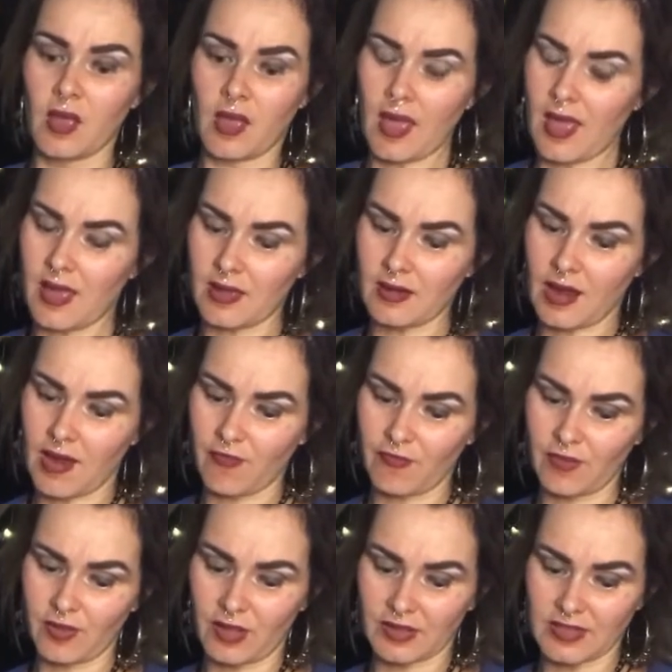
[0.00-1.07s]
And I
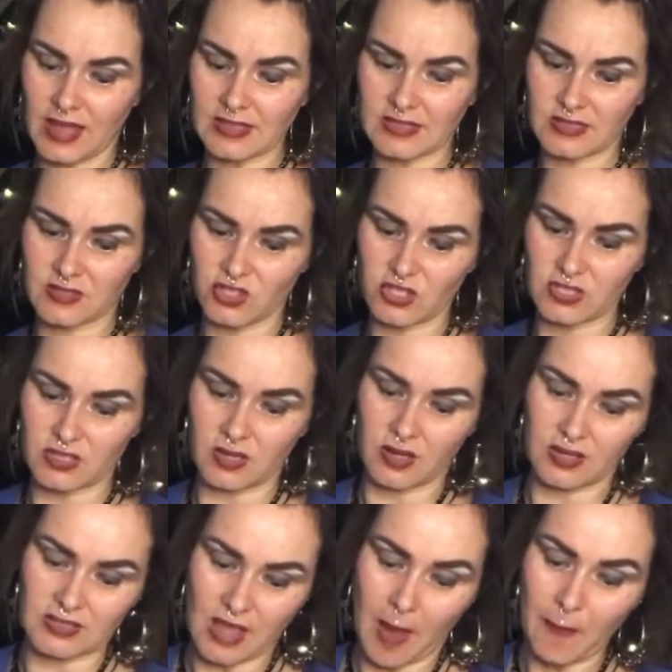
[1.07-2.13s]
feel like that's just an
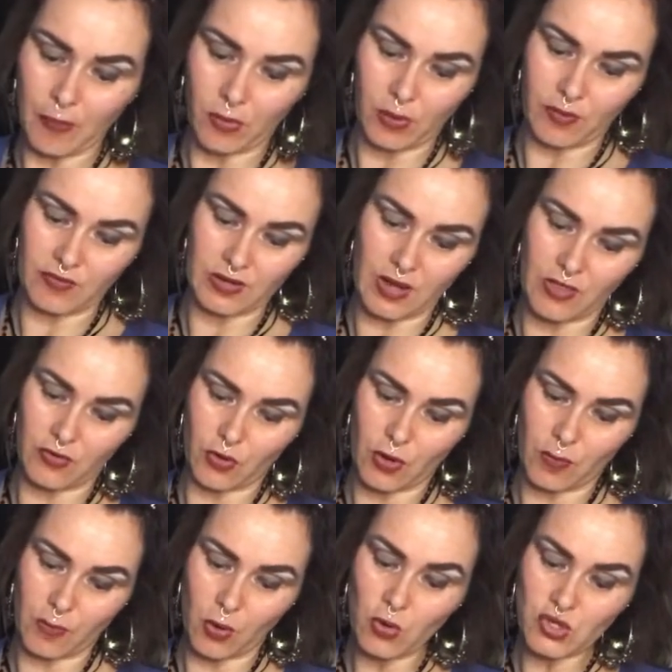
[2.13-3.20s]
example of another
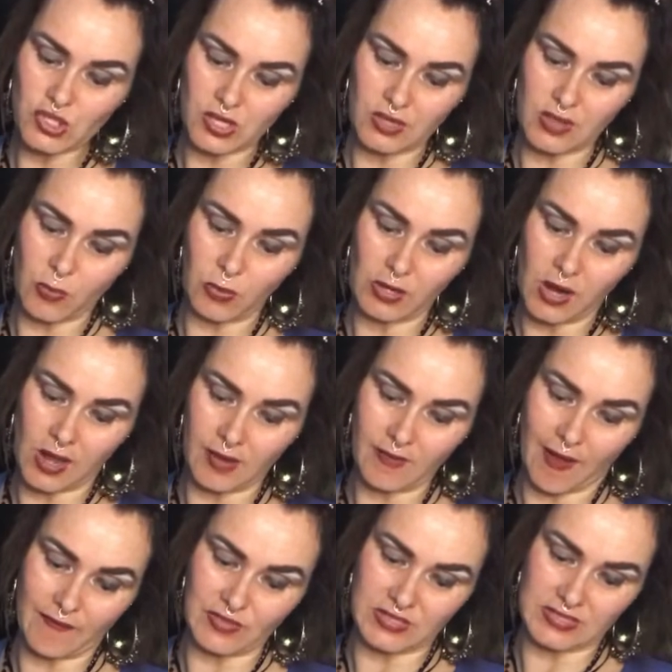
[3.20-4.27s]
emotion that we kind of
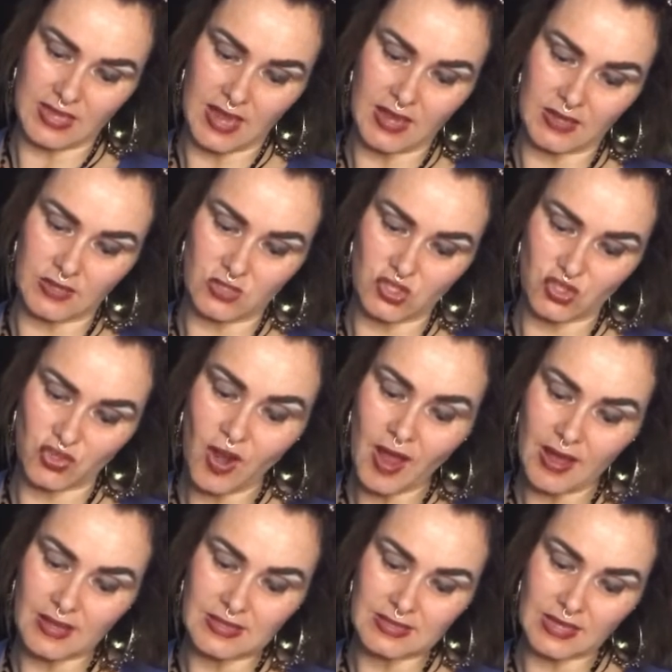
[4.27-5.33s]
have to take in
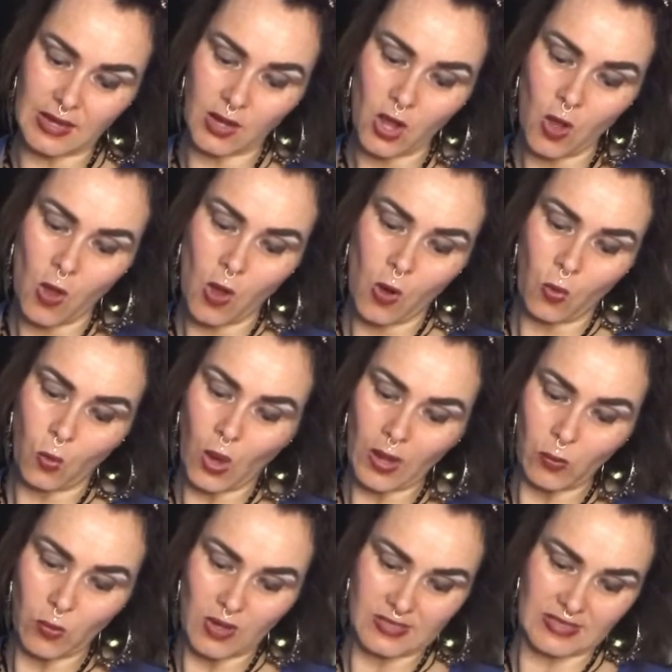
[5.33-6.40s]
strides. Like,
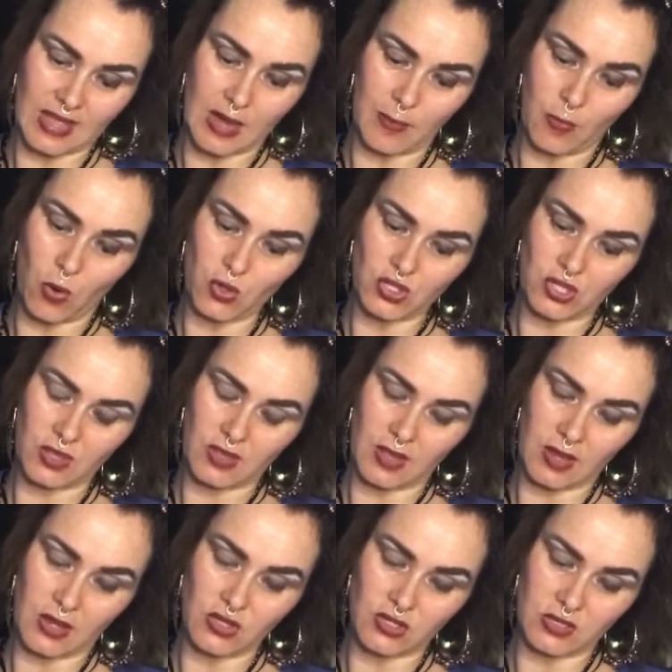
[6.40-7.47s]
what was that emotion that
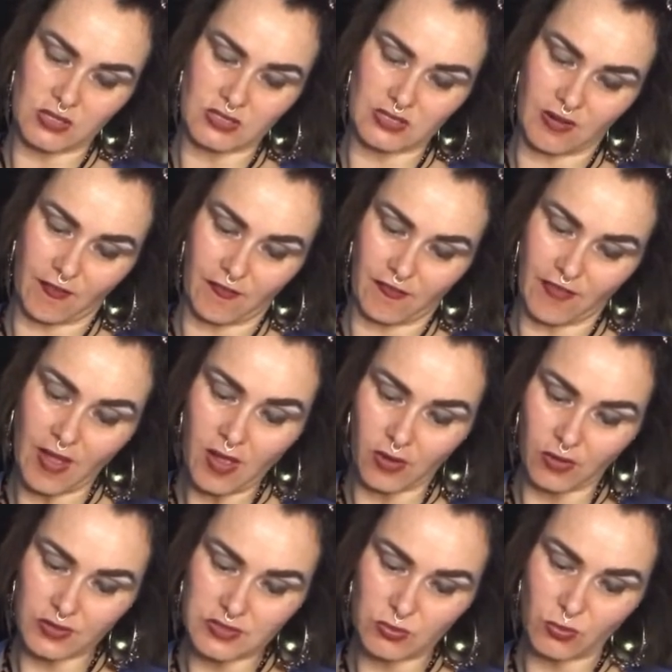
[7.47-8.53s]
I just
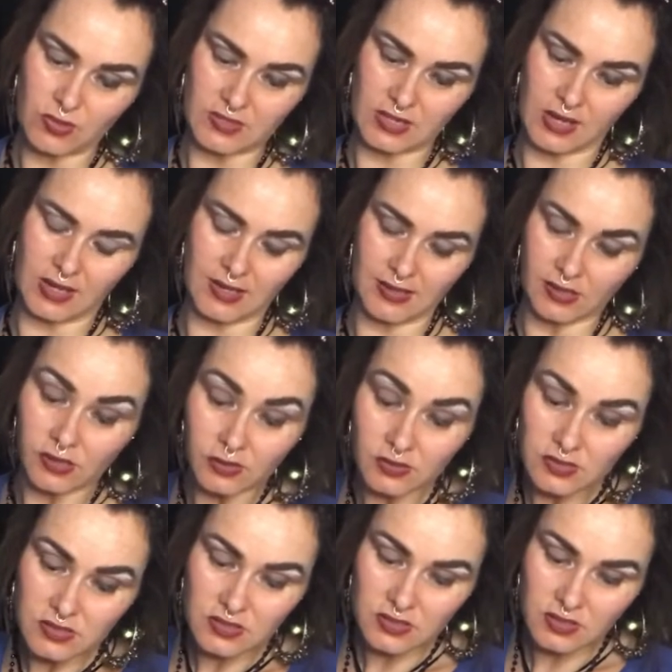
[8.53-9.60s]
felt? Was it
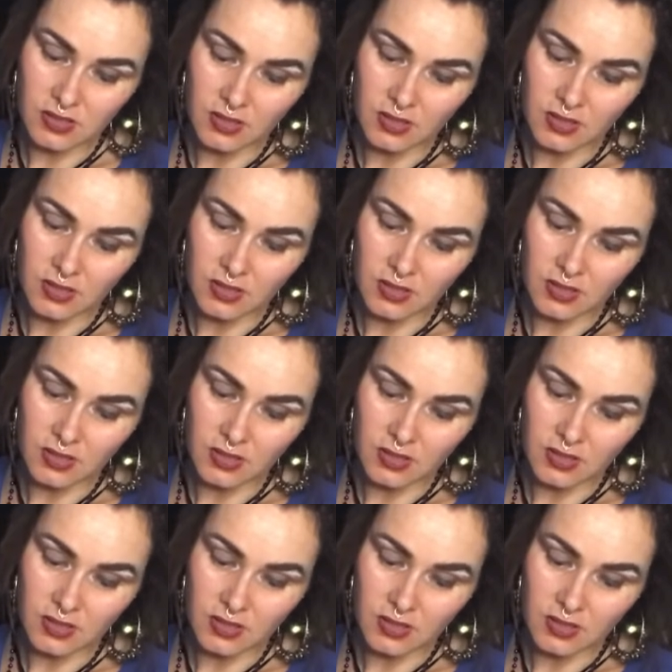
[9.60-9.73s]
guilt?